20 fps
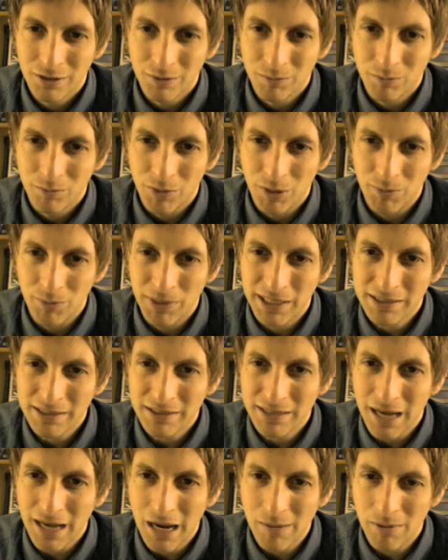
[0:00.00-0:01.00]
But because of
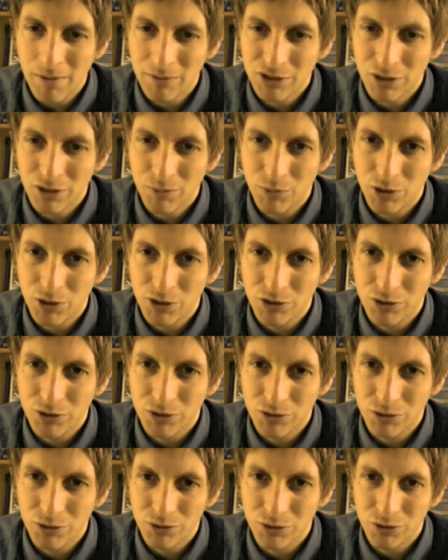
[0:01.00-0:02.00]
time, I'm just gonna put
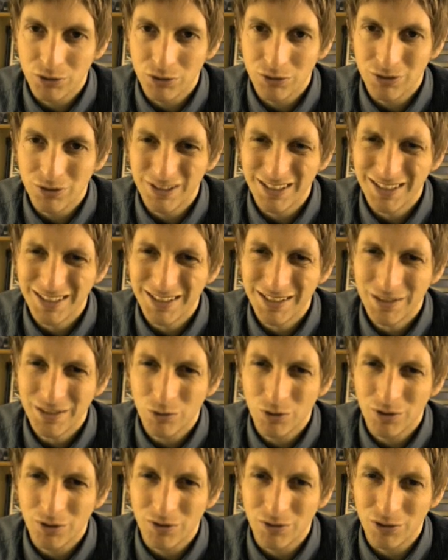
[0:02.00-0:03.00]
two. Oh, he
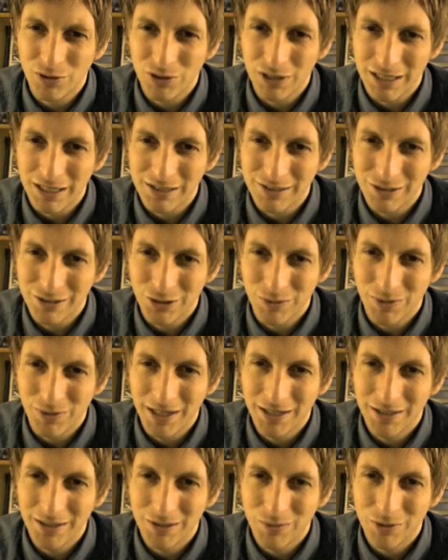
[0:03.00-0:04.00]
won't even look like a
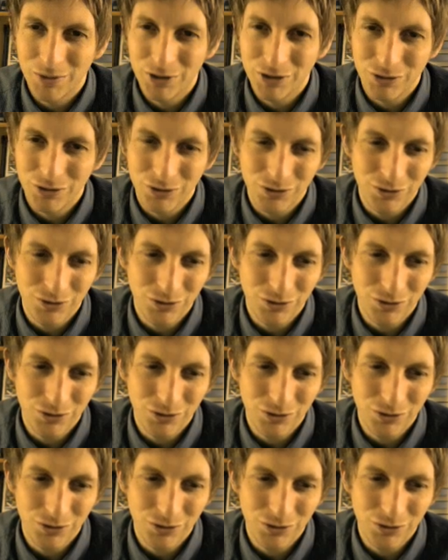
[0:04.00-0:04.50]
snowman. put two.